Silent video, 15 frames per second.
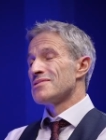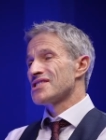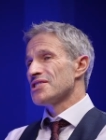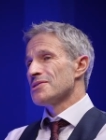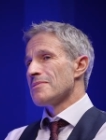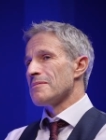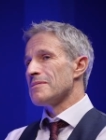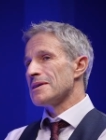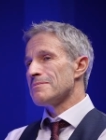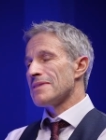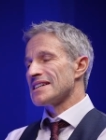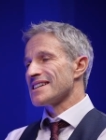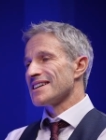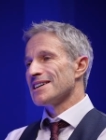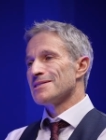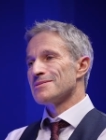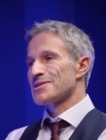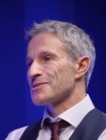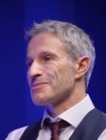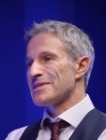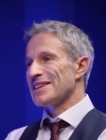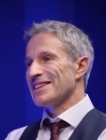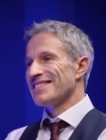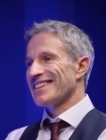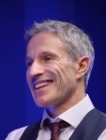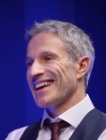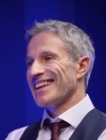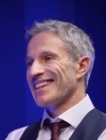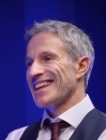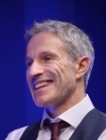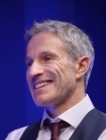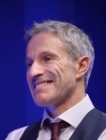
And presumably better homes will be there